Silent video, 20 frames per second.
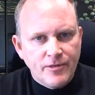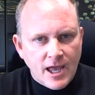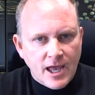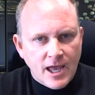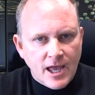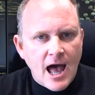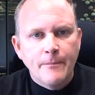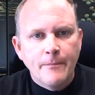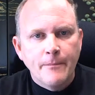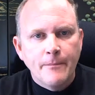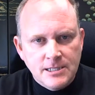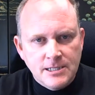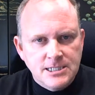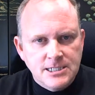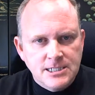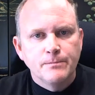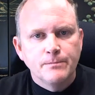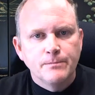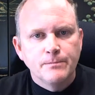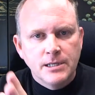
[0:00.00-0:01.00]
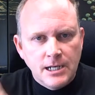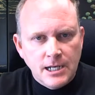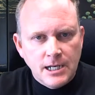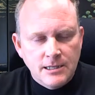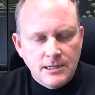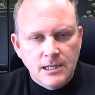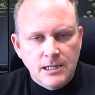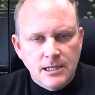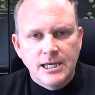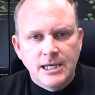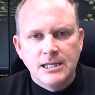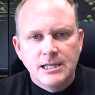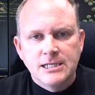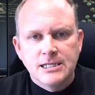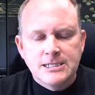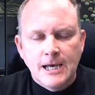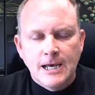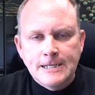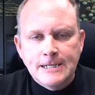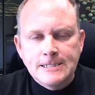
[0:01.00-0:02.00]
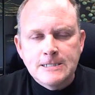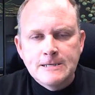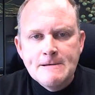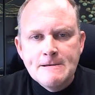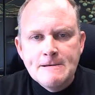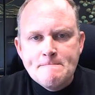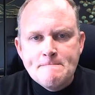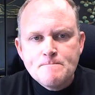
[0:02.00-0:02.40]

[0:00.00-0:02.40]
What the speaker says: the copying, the templating, the linking the sites.